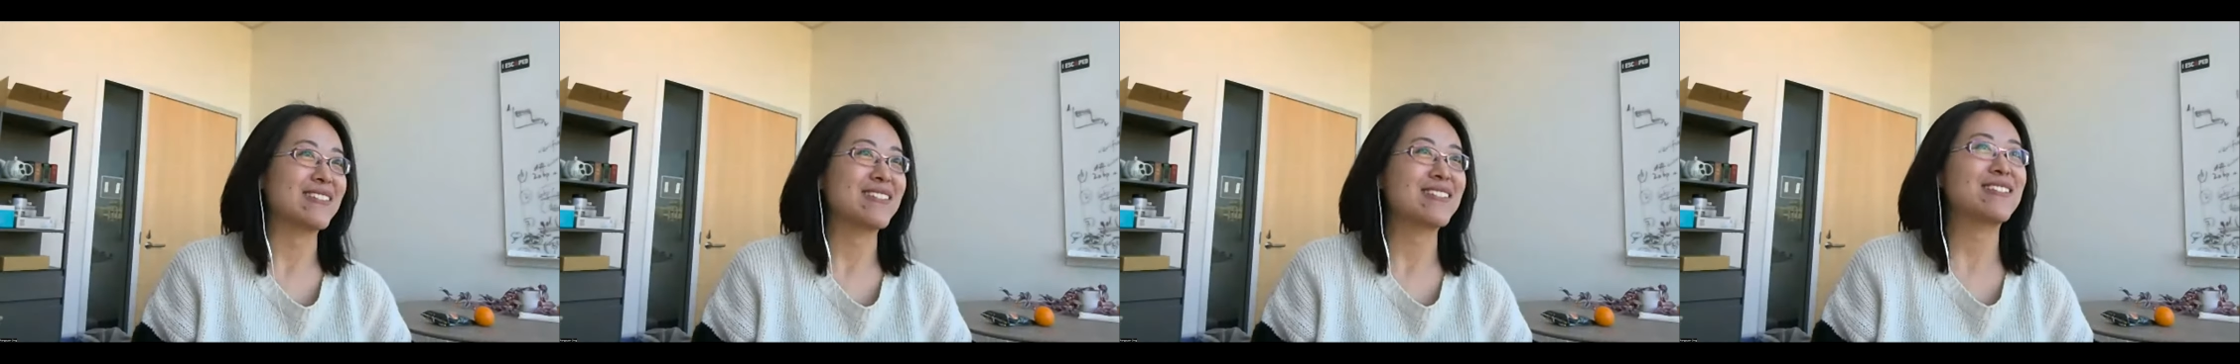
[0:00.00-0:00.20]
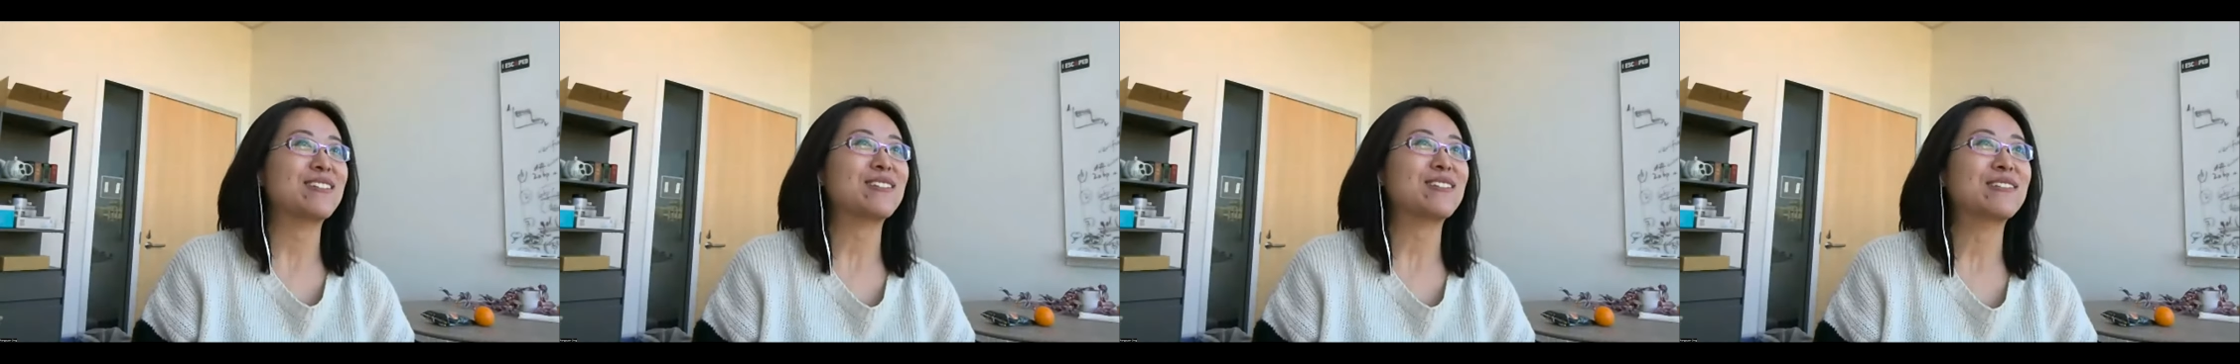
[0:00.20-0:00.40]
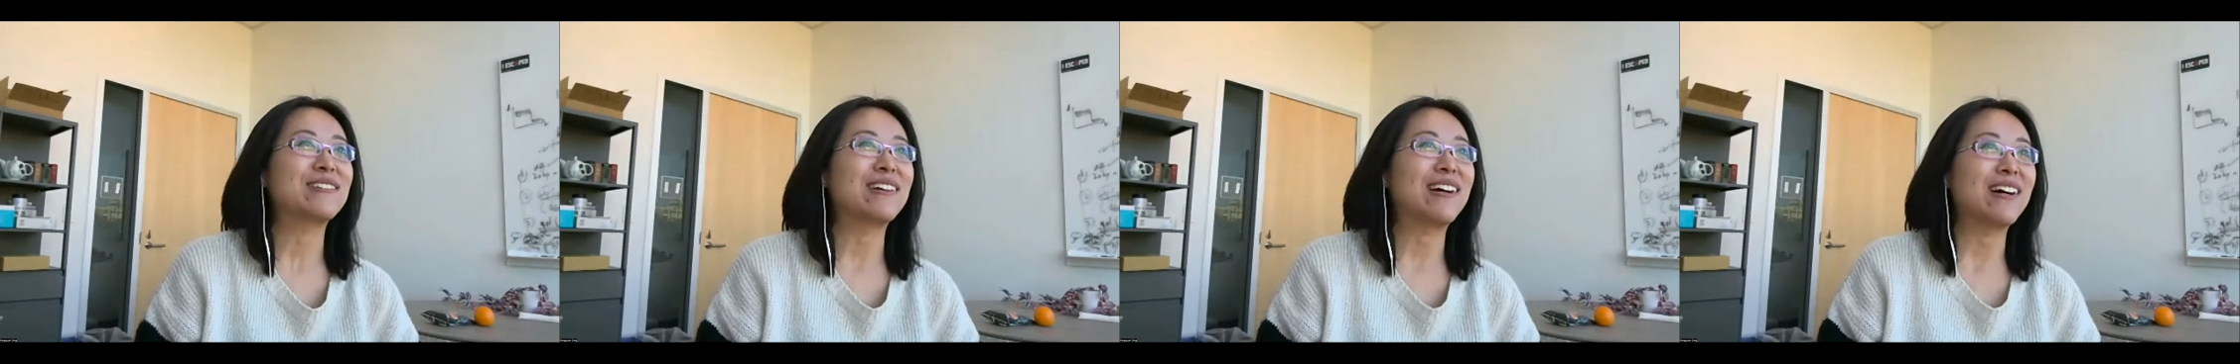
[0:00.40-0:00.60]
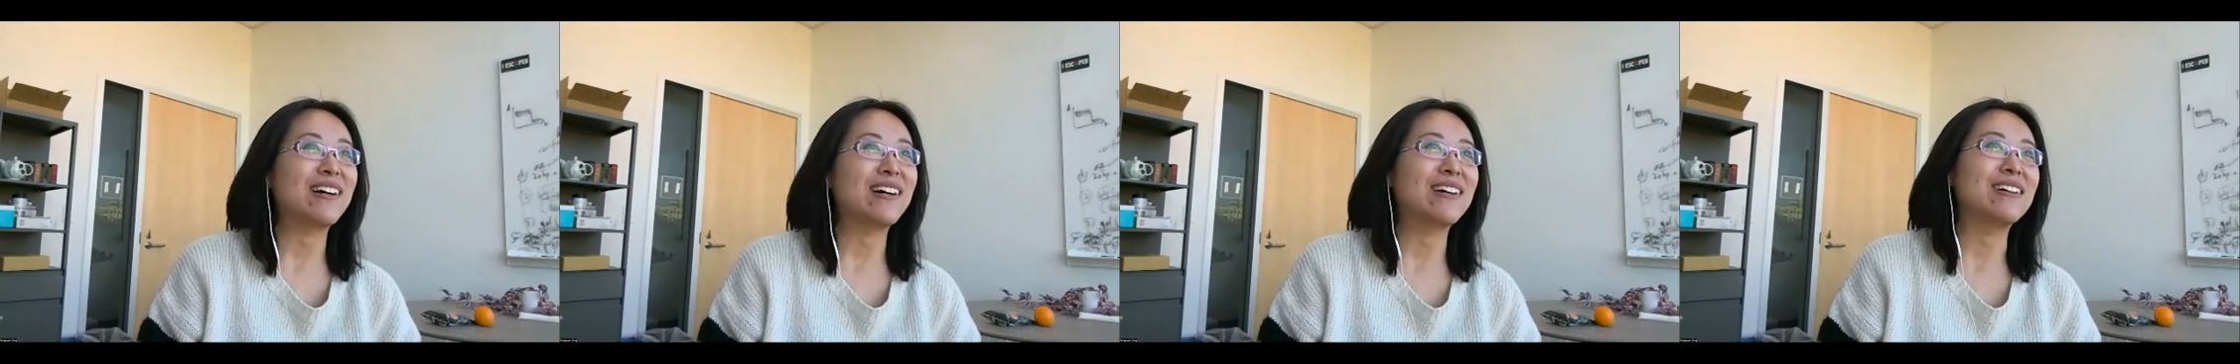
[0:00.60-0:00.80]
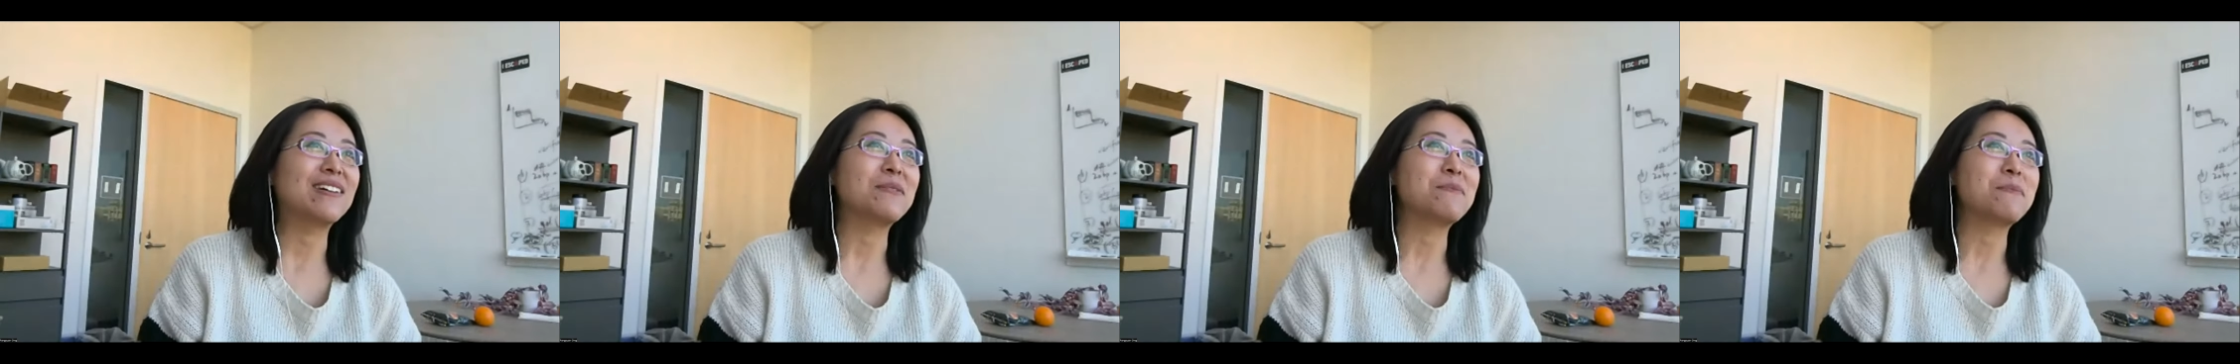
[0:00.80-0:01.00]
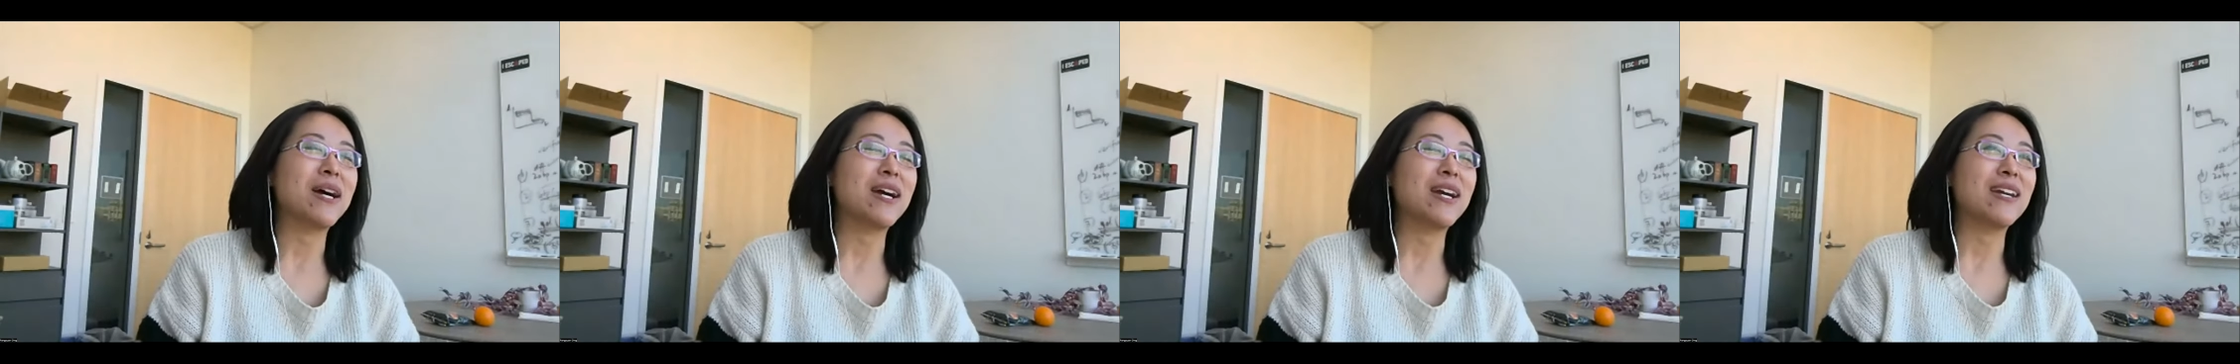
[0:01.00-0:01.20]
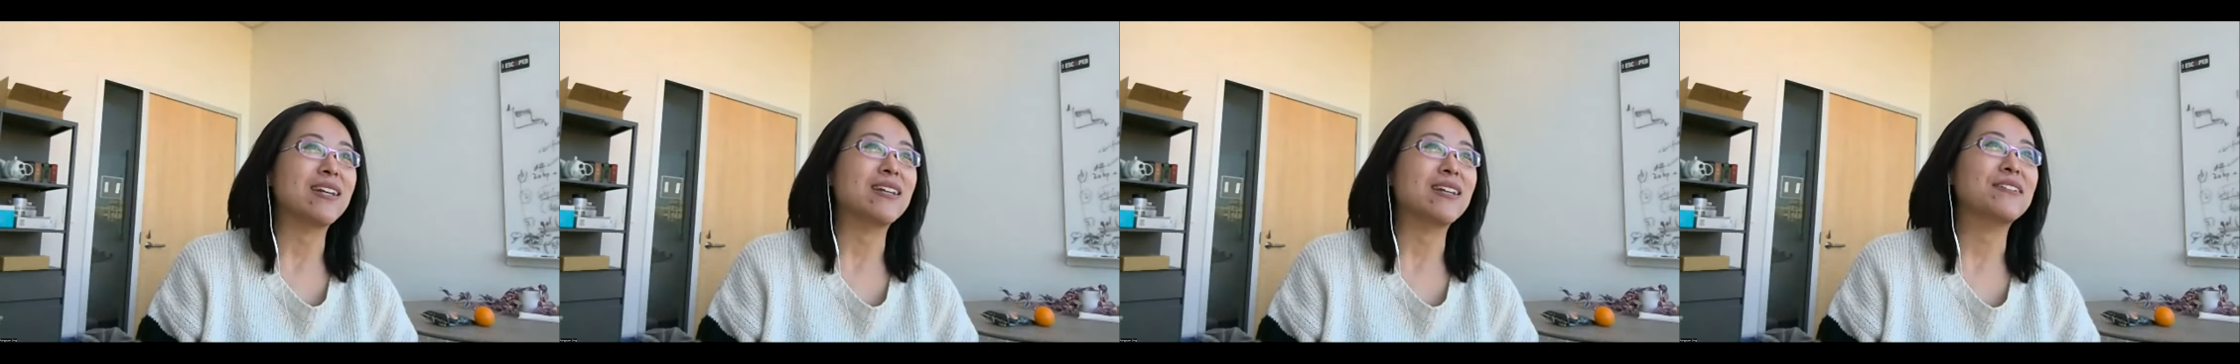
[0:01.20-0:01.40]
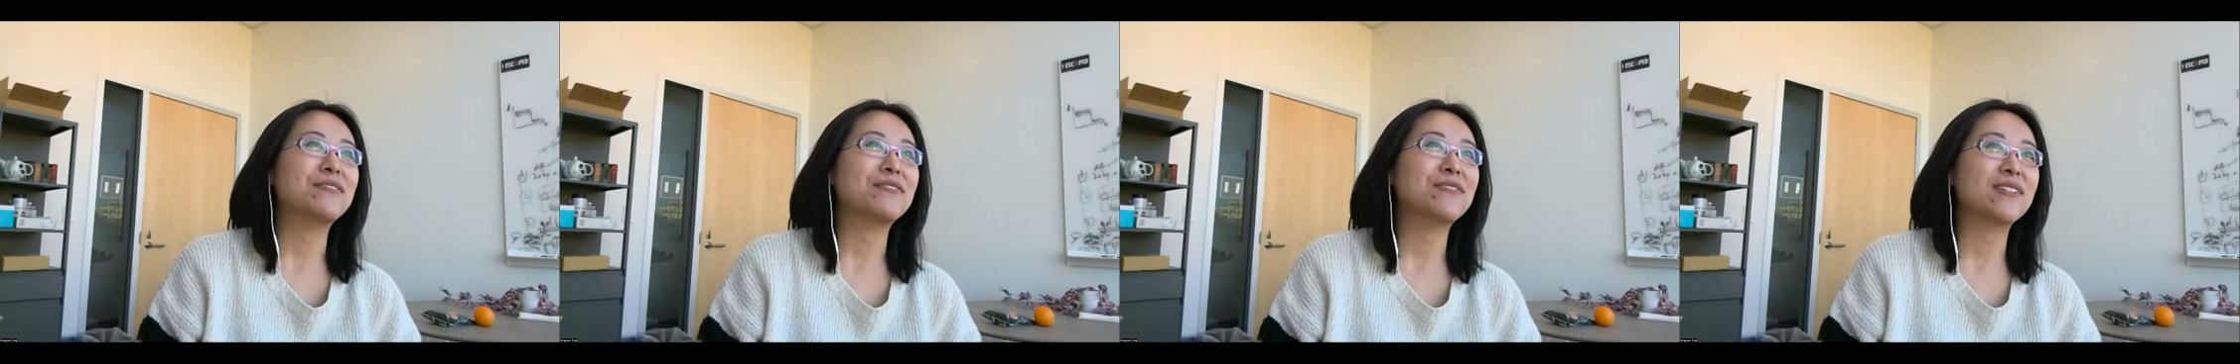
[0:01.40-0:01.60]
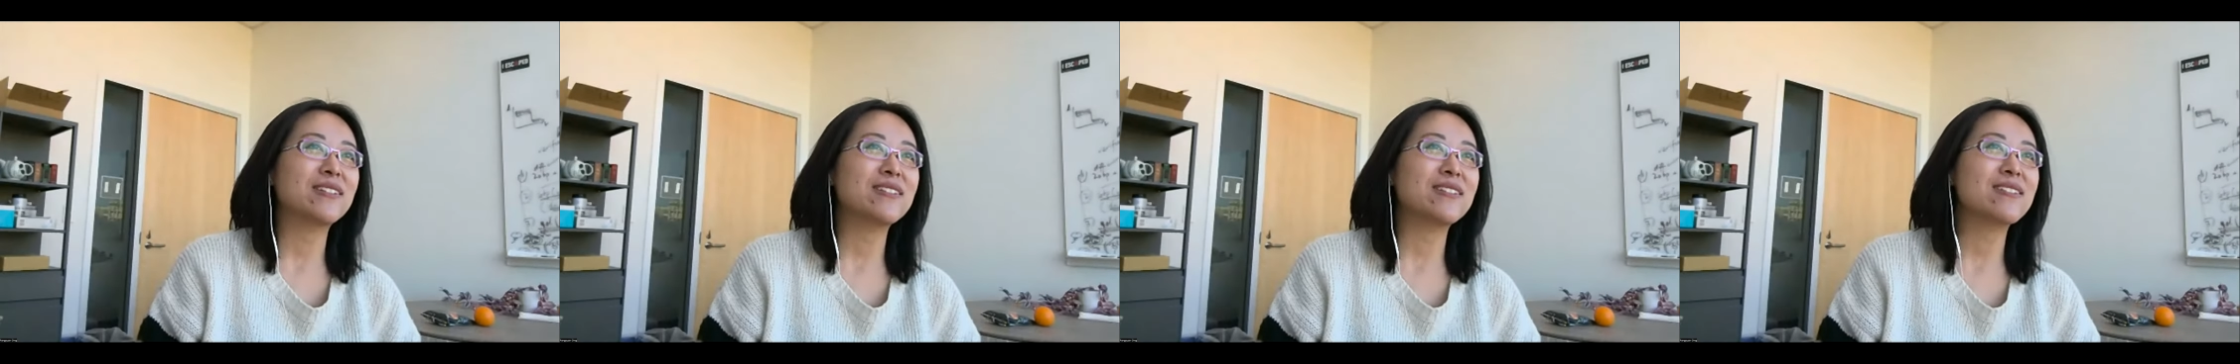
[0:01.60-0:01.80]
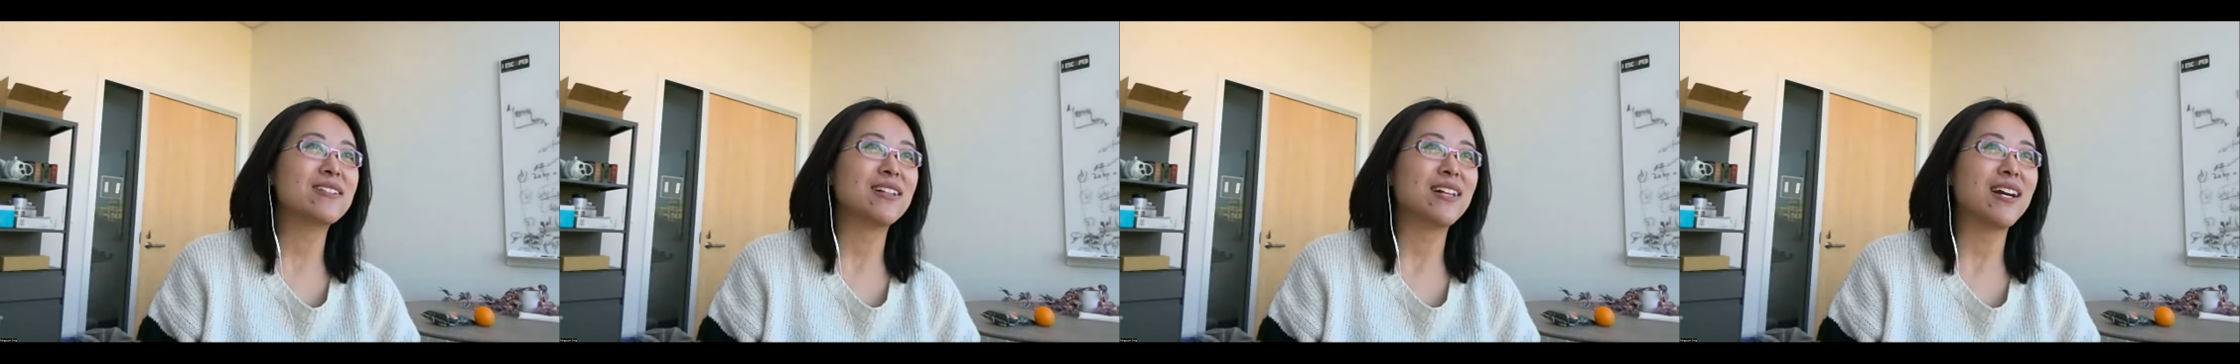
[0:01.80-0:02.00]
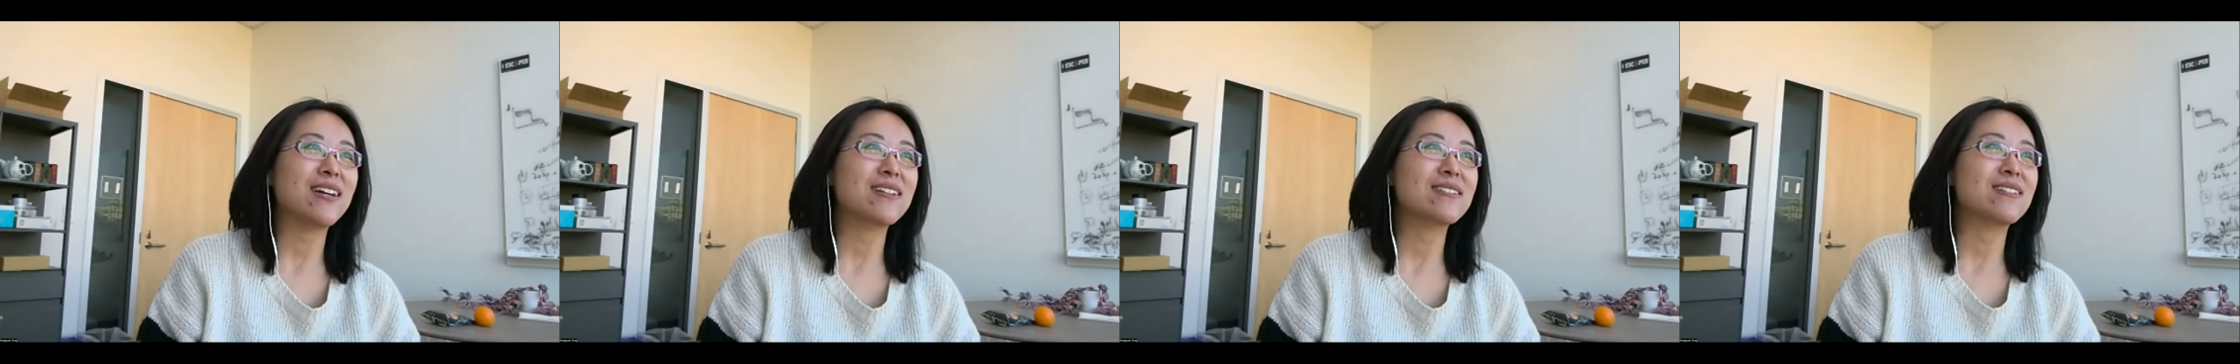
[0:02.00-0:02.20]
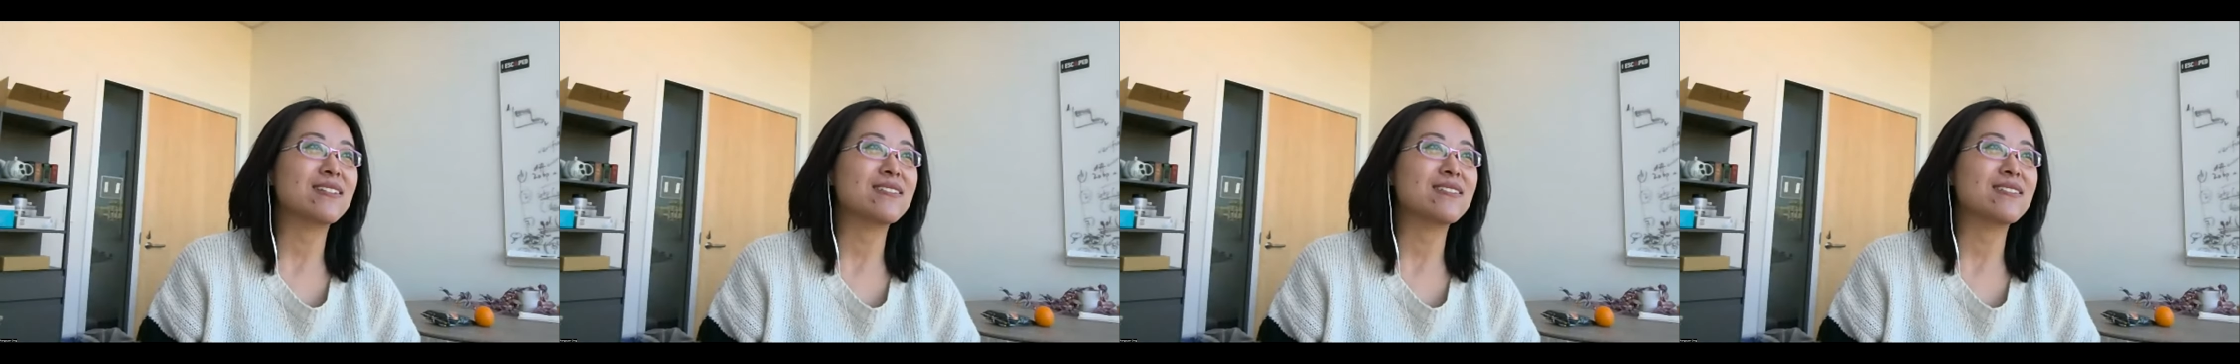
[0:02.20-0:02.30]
So uh, my first class,